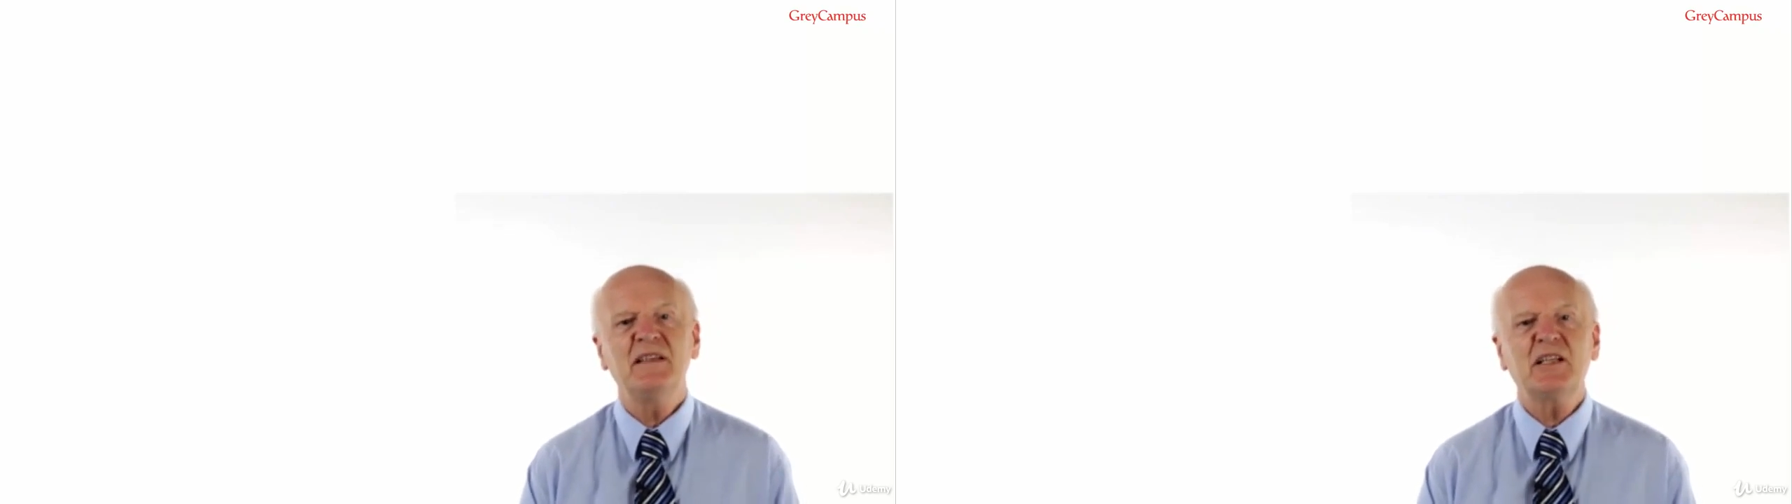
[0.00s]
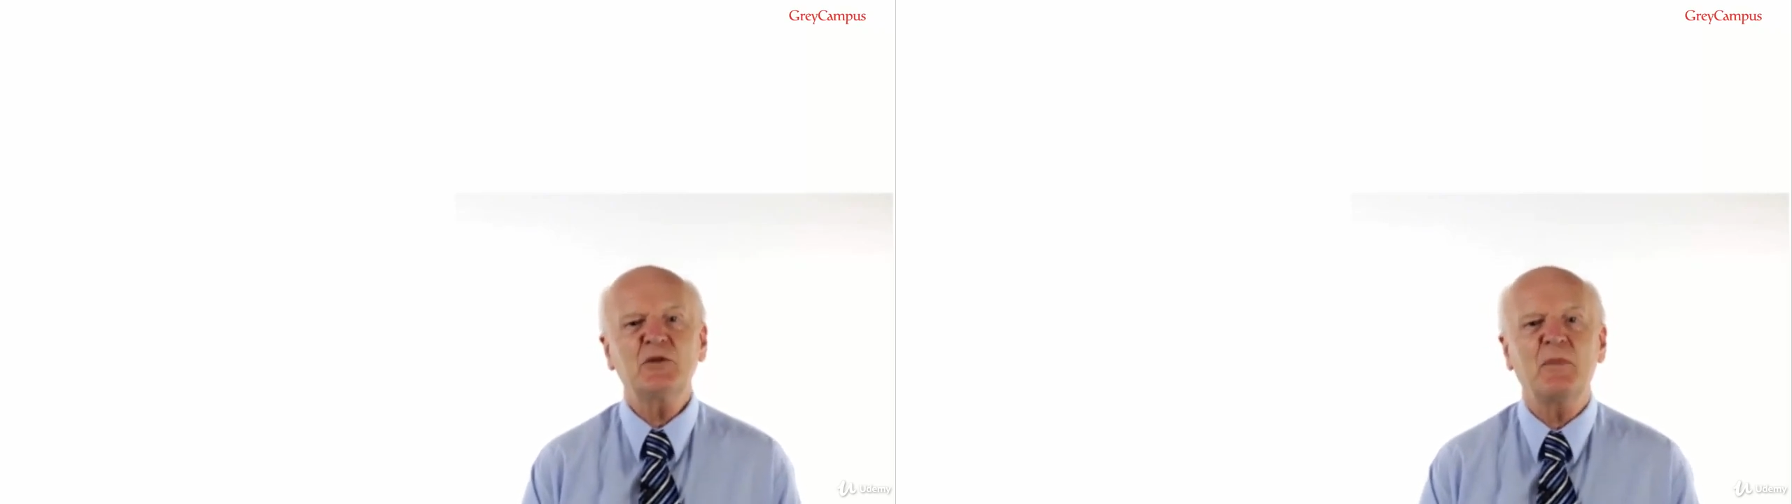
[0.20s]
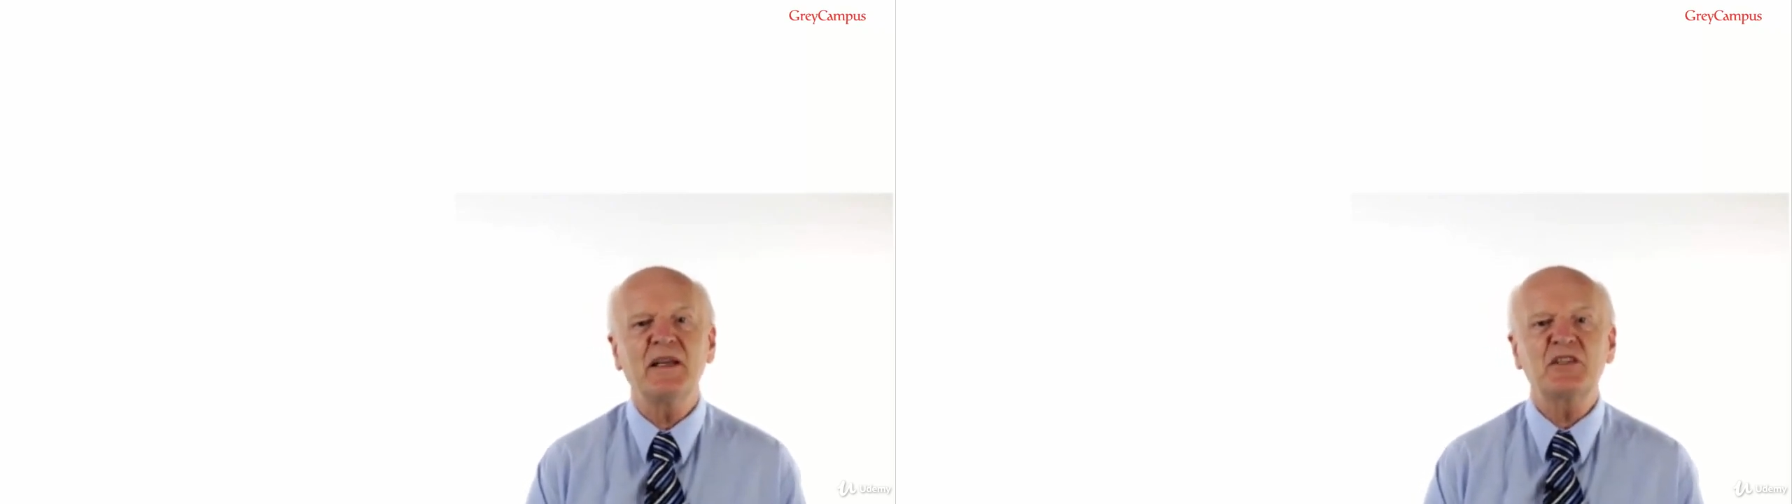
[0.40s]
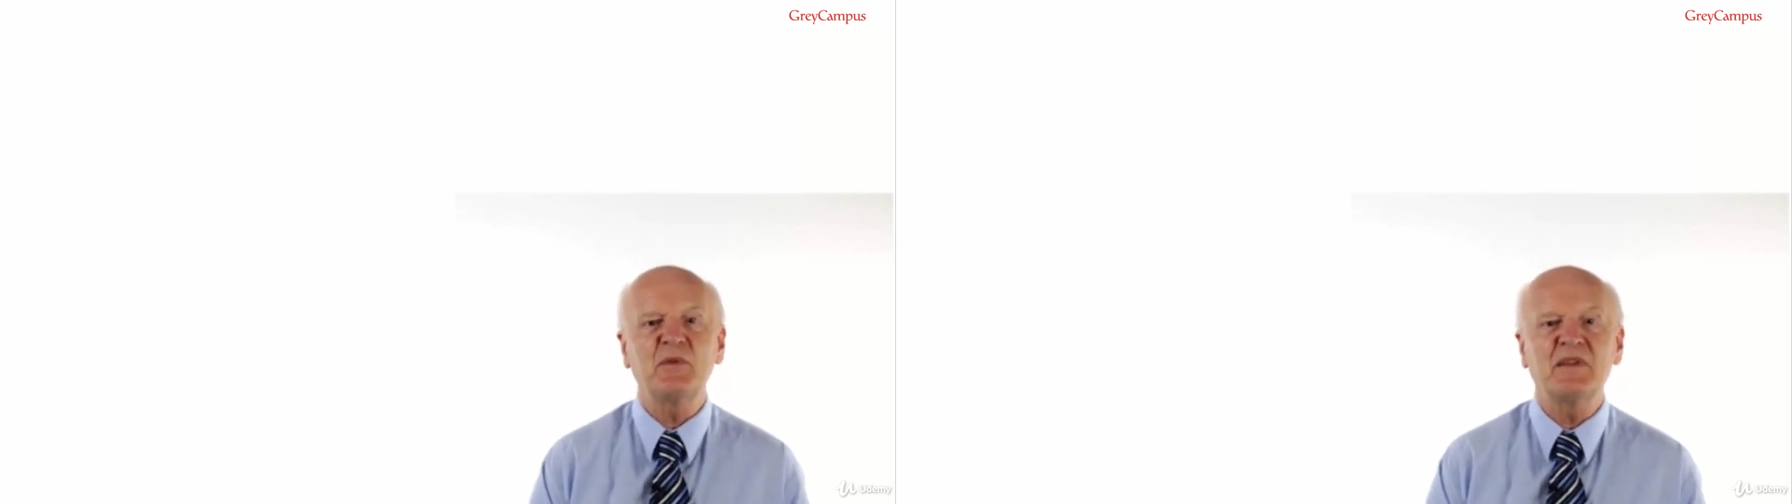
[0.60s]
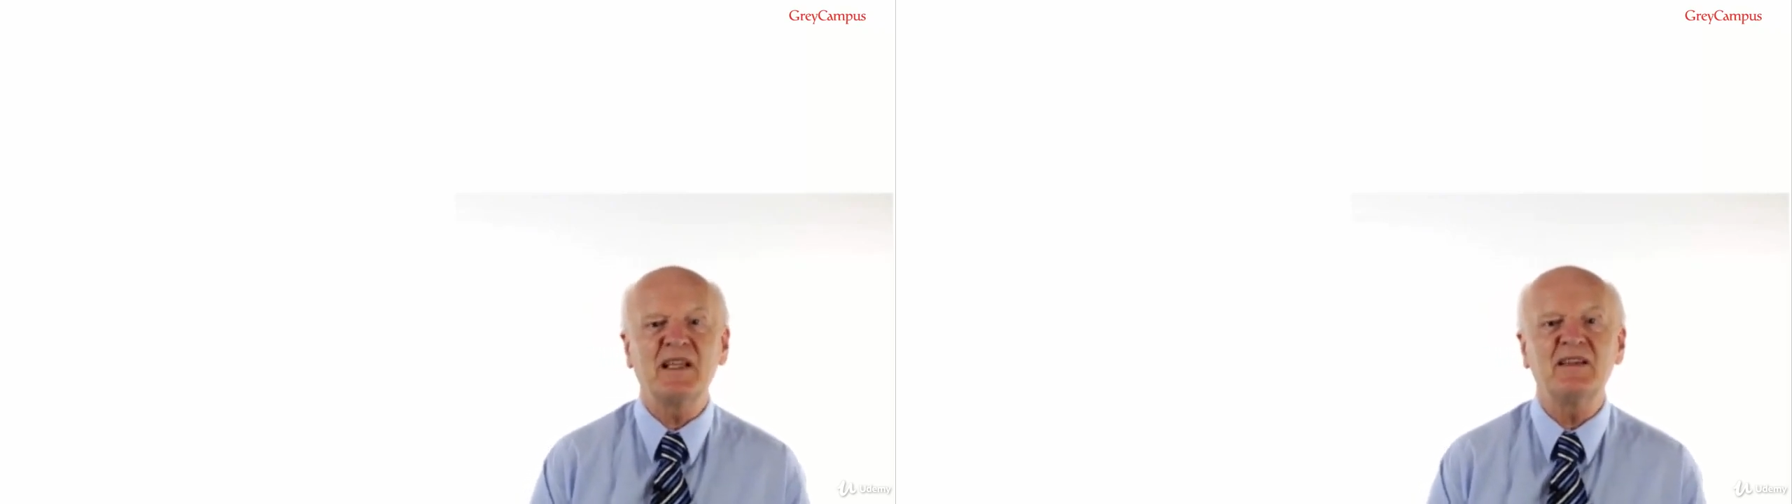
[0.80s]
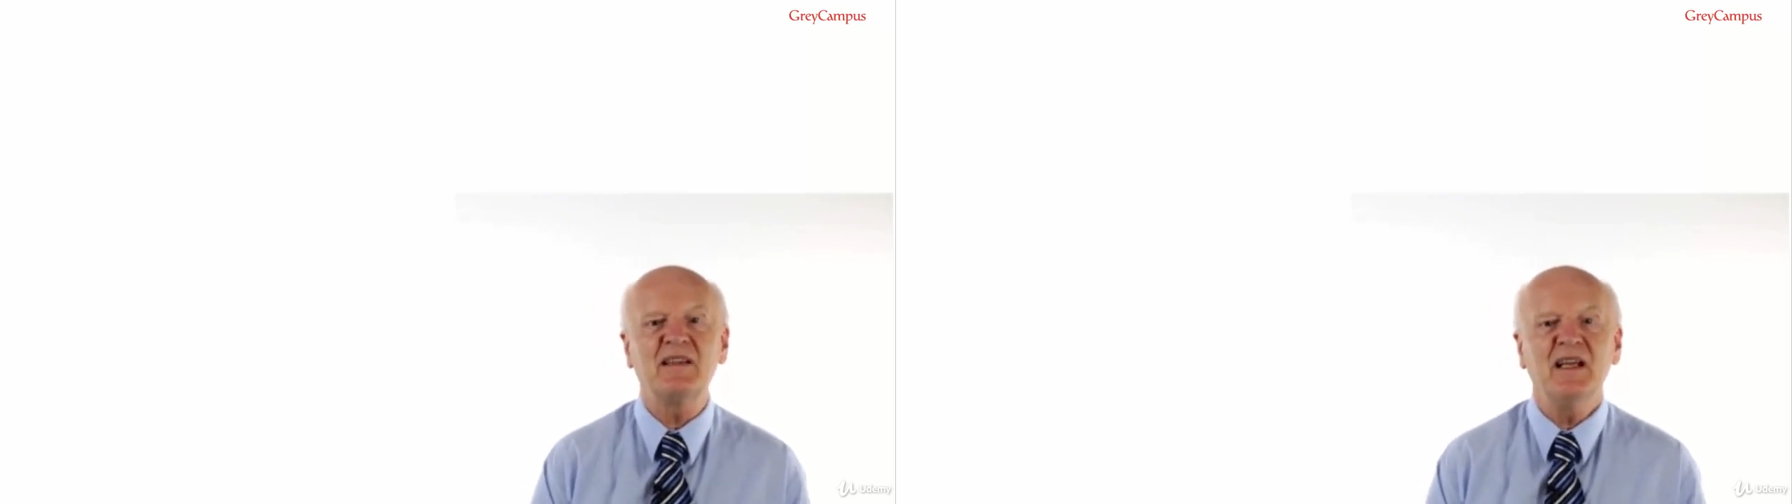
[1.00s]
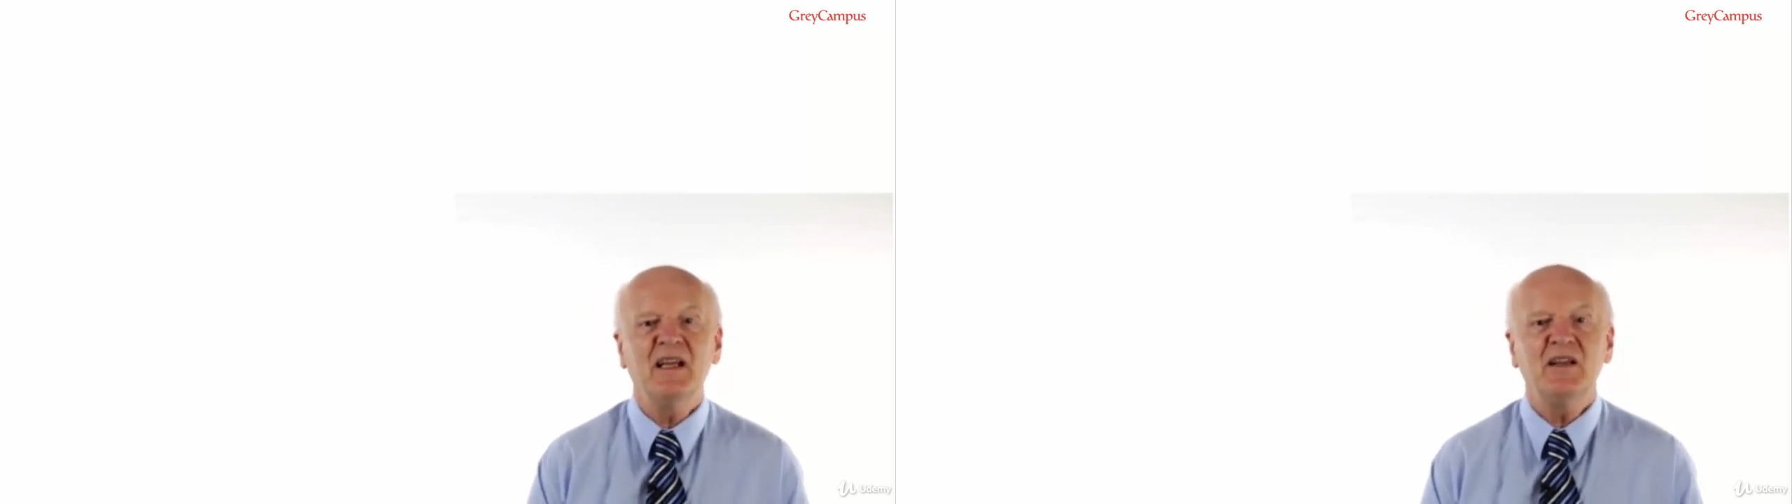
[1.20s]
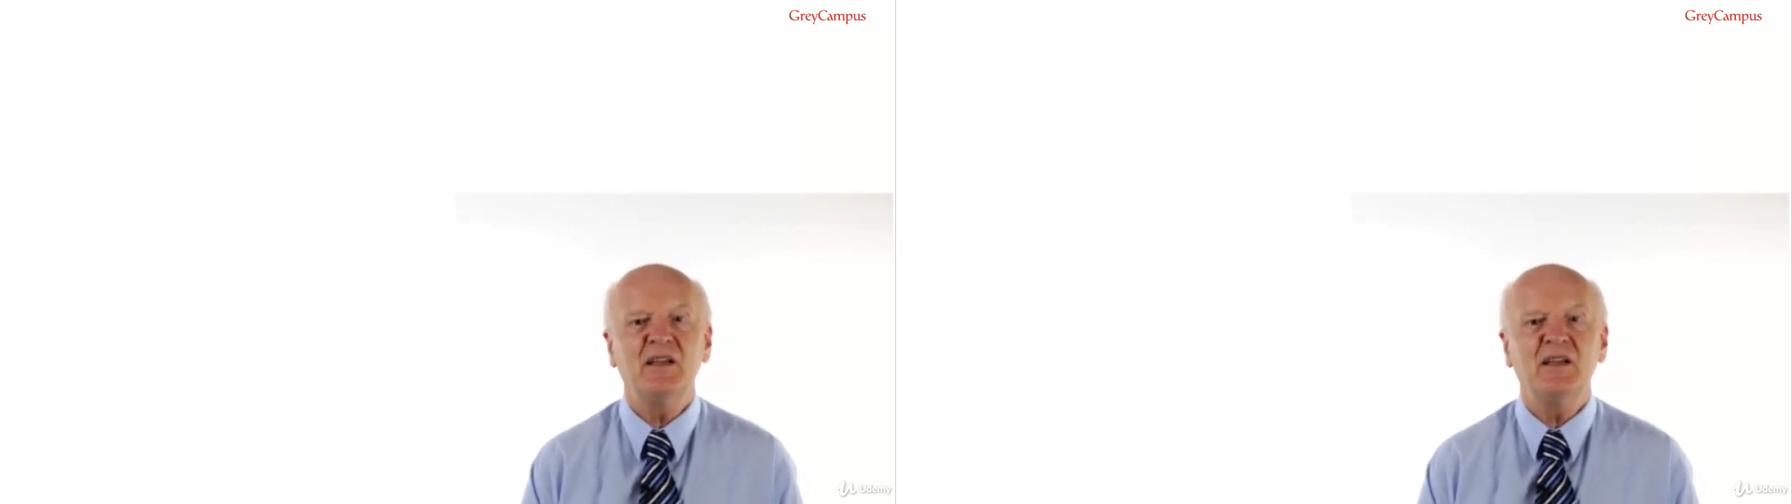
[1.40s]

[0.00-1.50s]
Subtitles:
takes place within